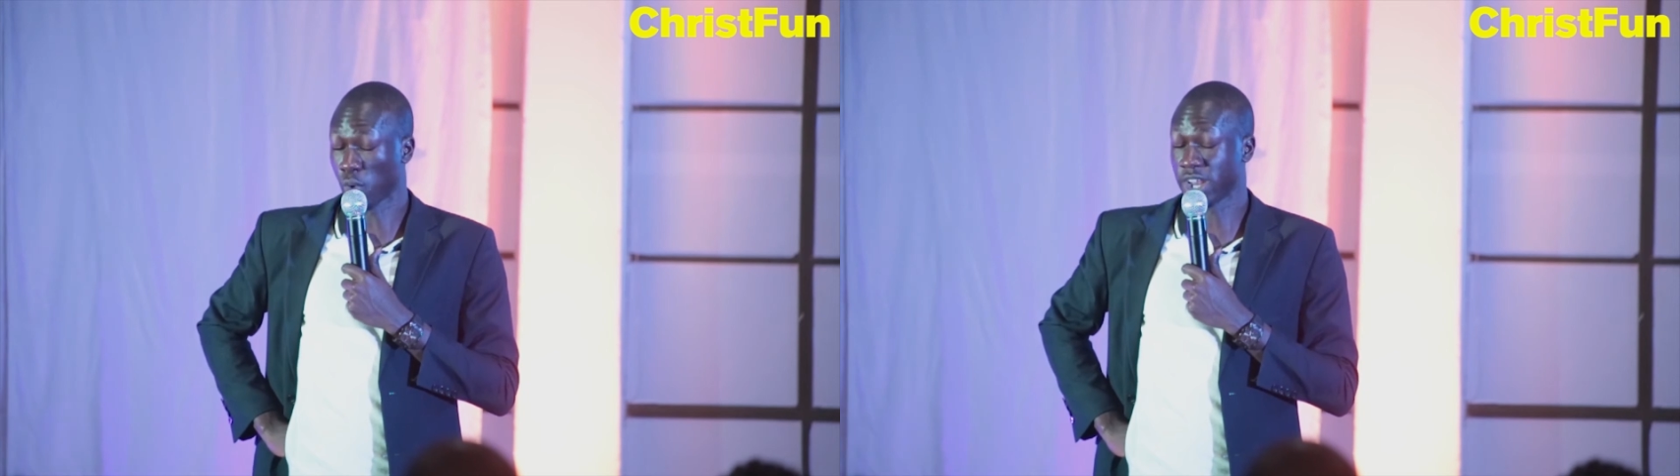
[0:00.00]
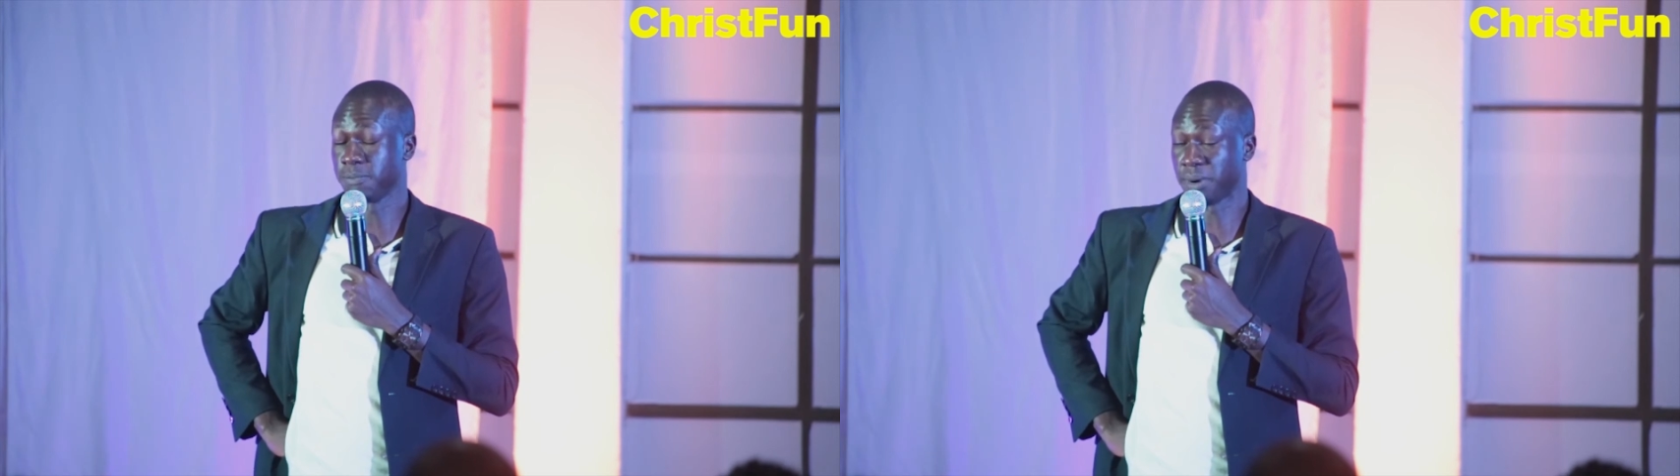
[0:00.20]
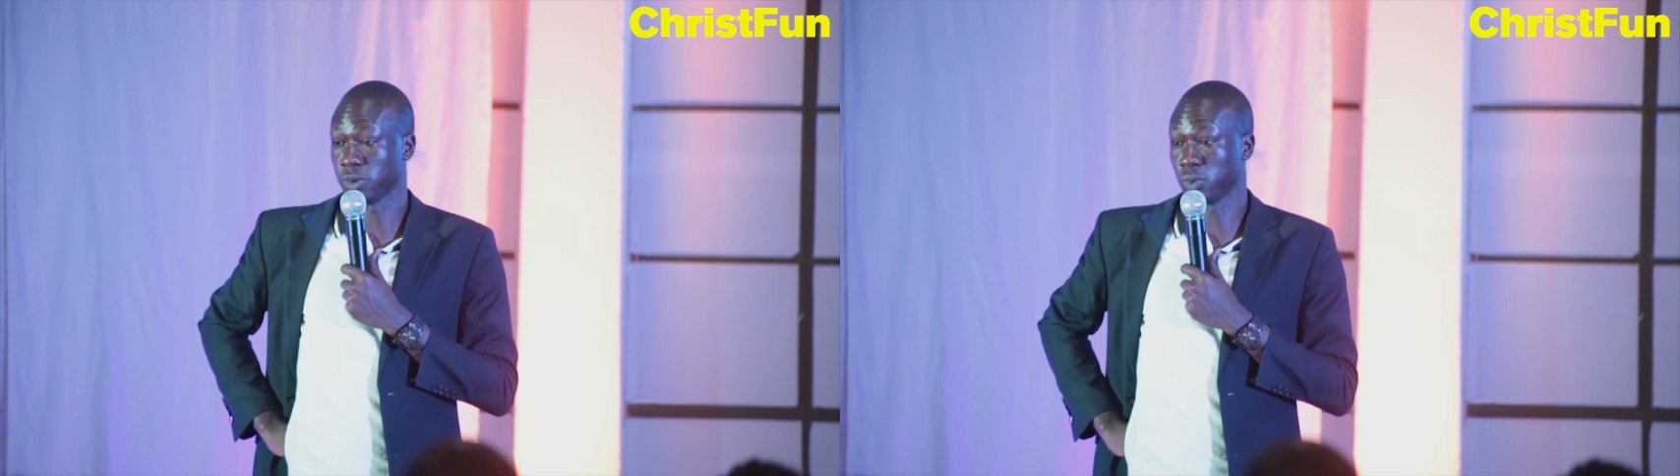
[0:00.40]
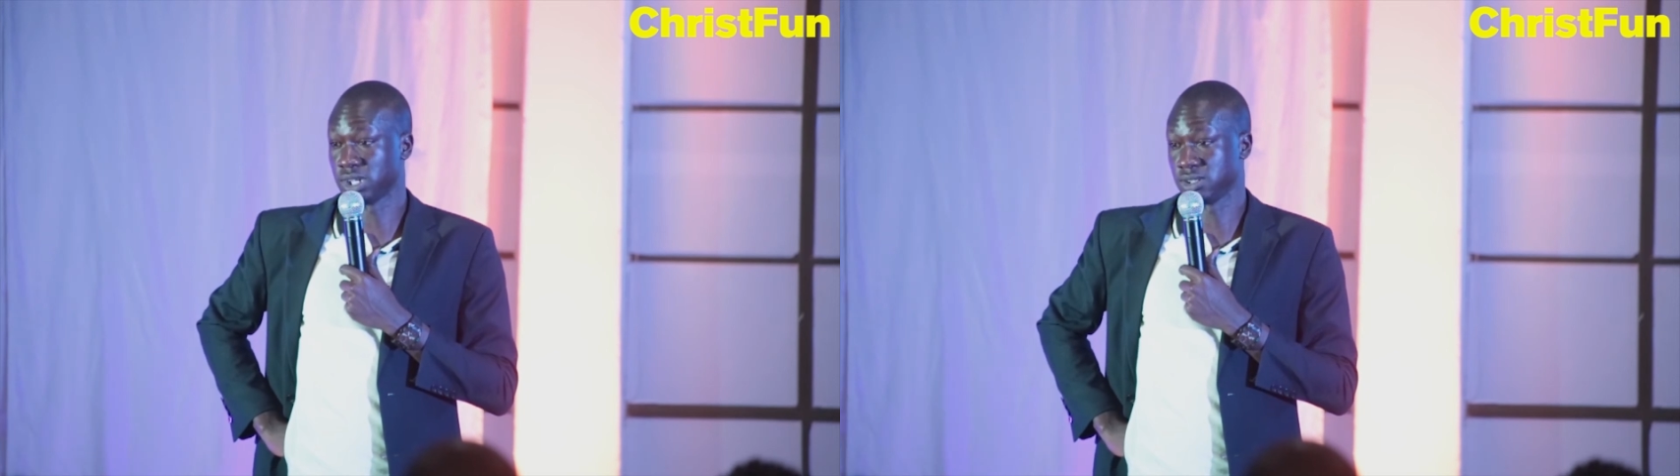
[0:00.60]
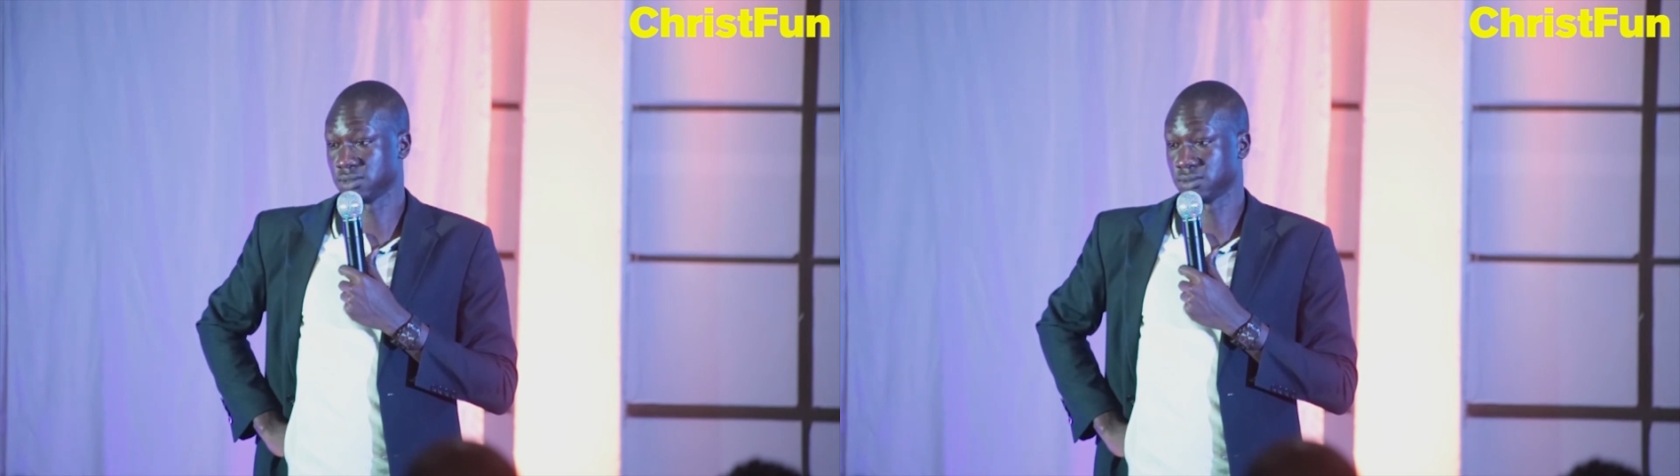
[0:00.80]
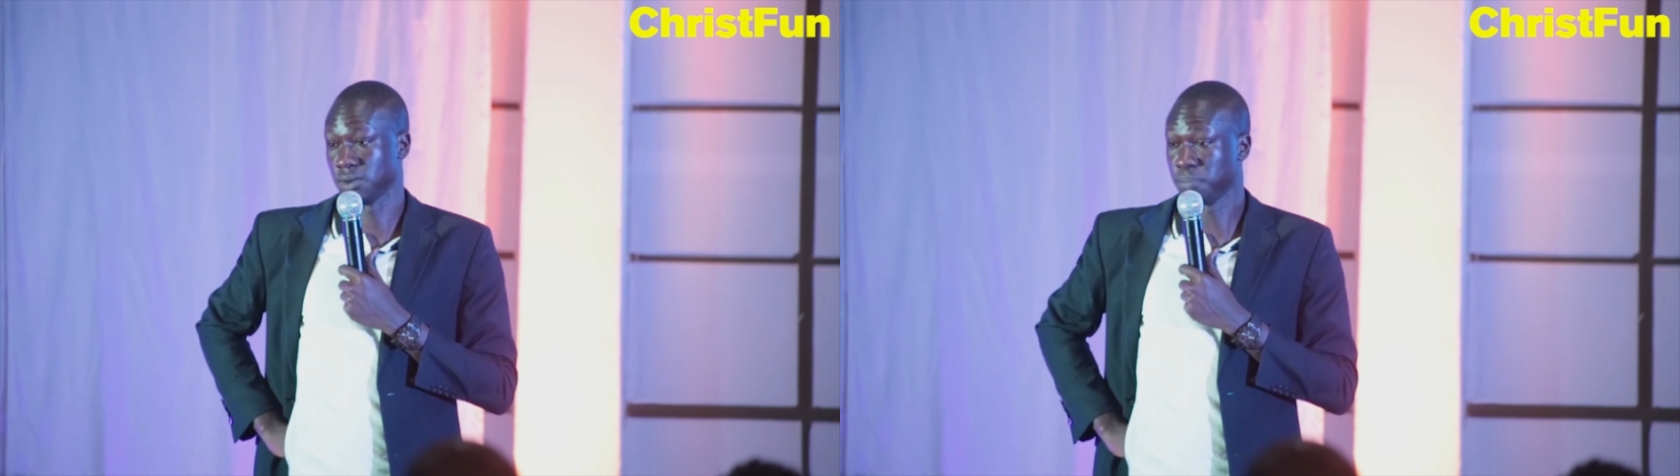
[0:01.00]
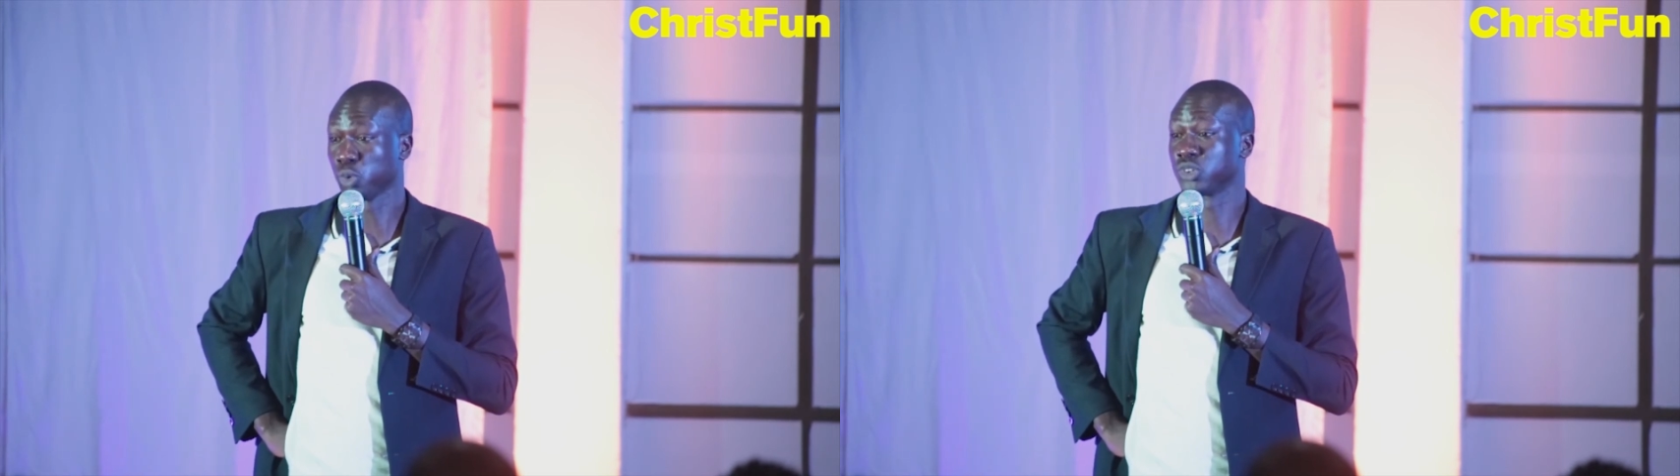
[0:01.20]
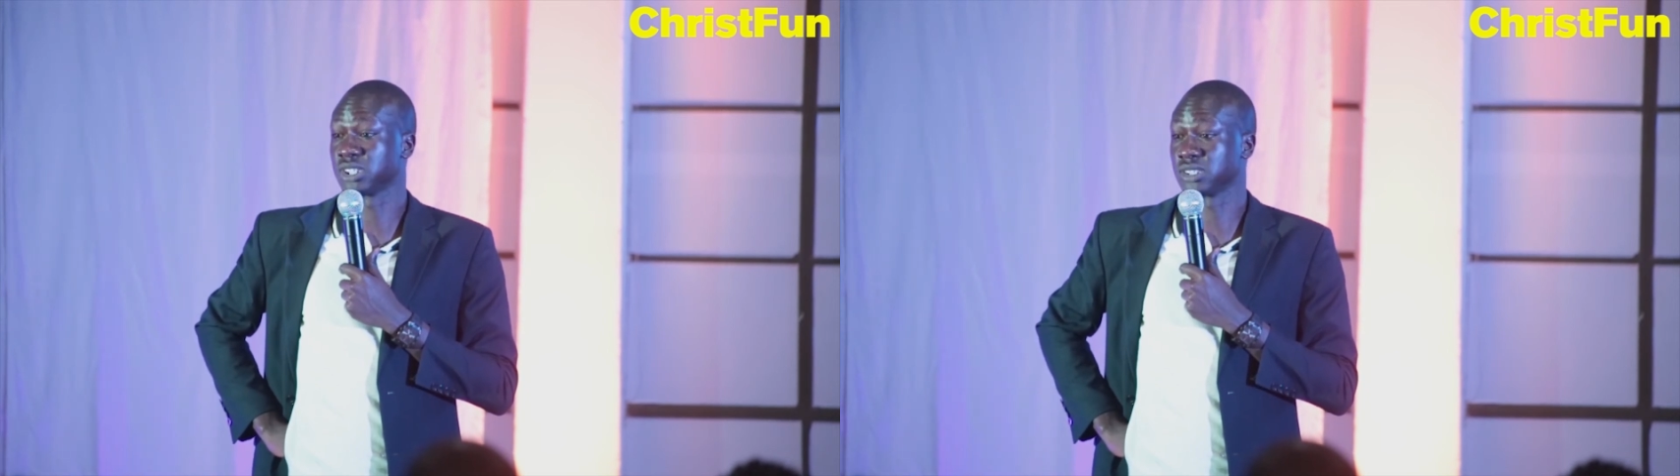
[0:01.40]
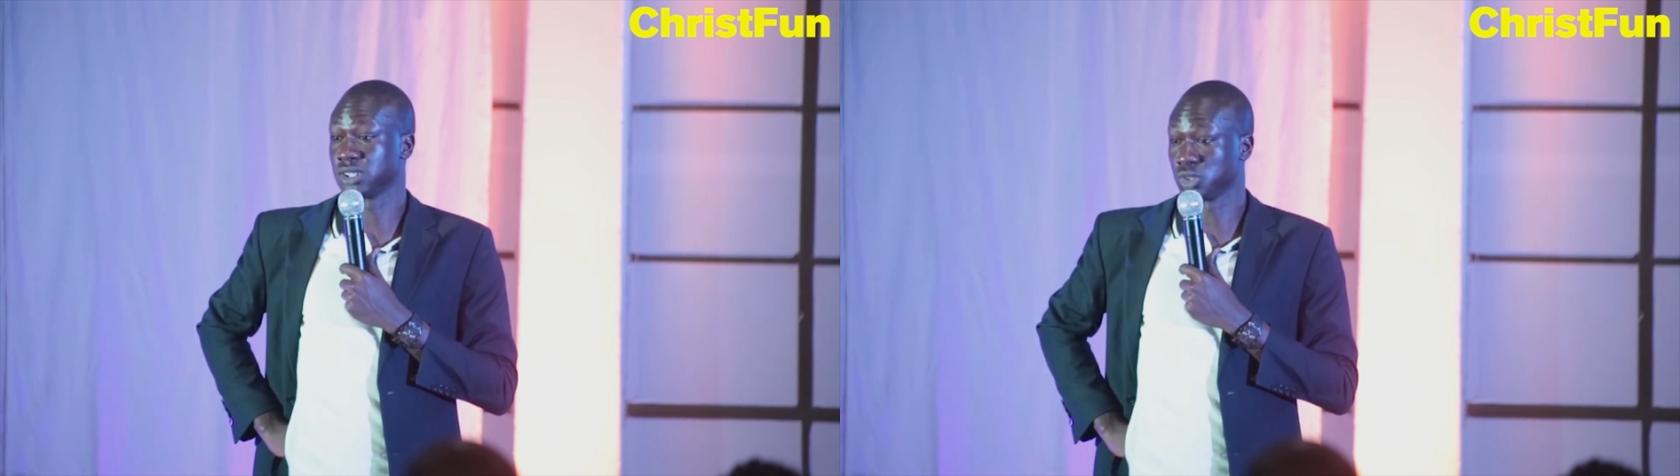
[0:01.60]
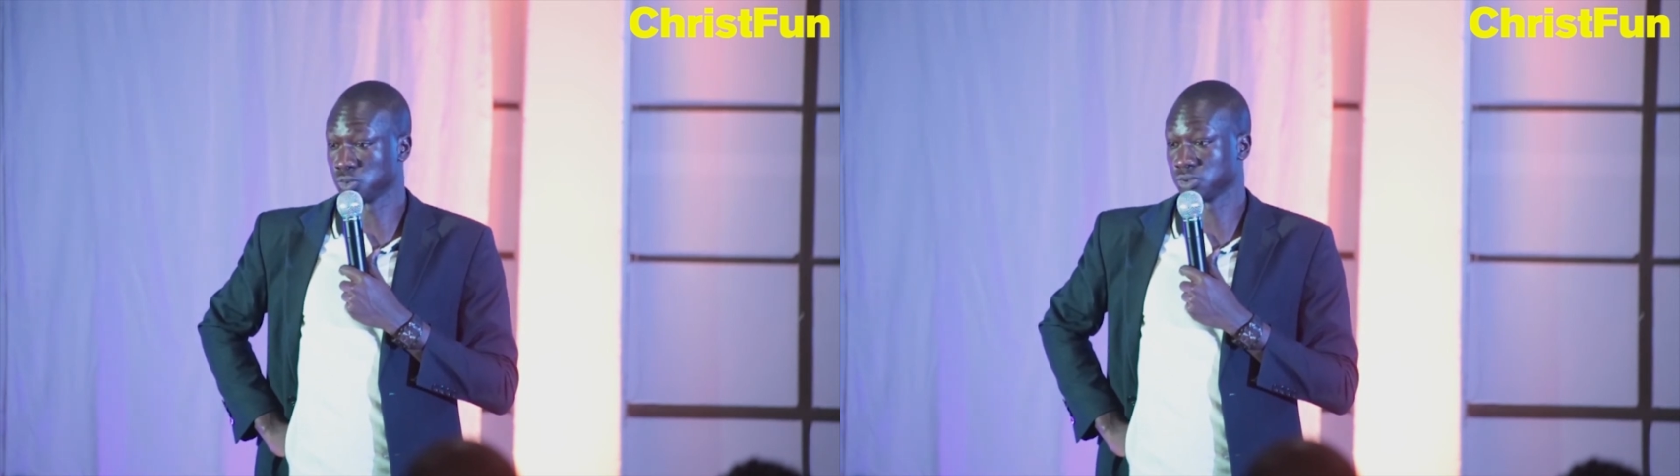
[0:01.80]
word by word, because it is
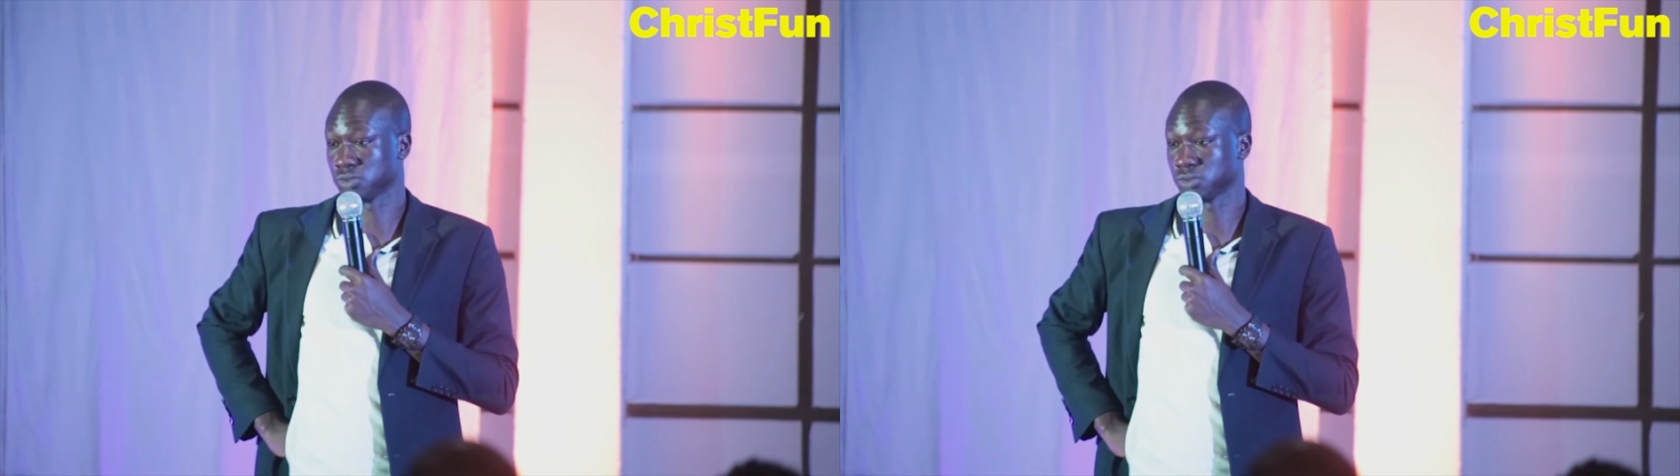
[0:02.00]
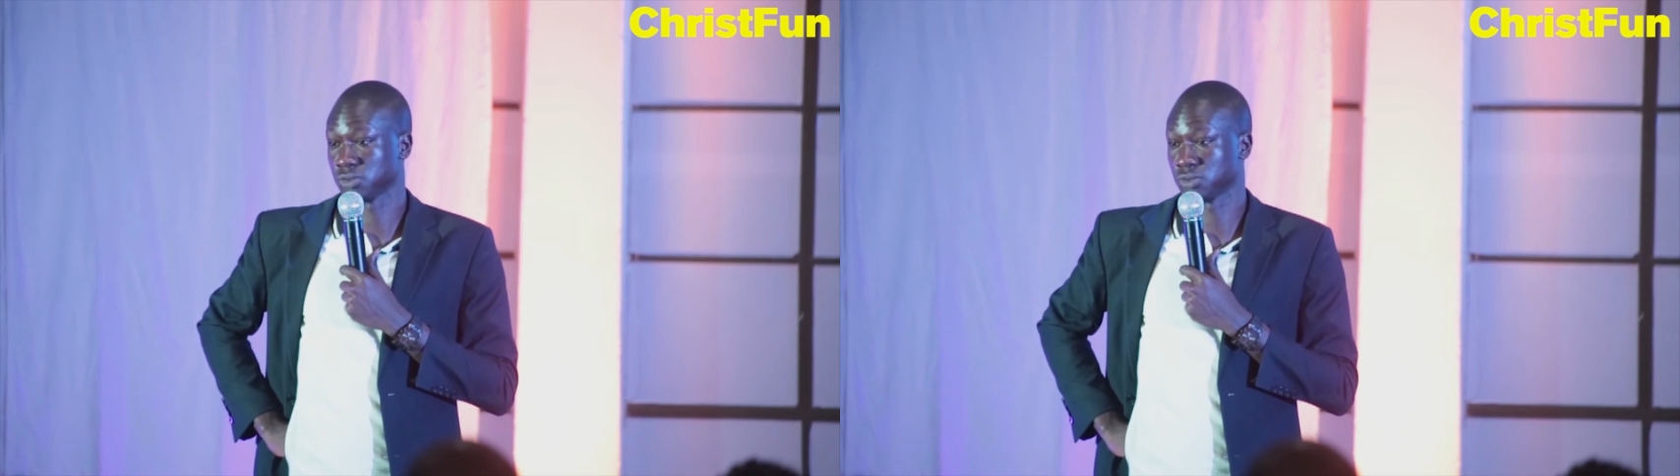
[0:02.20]
the truth.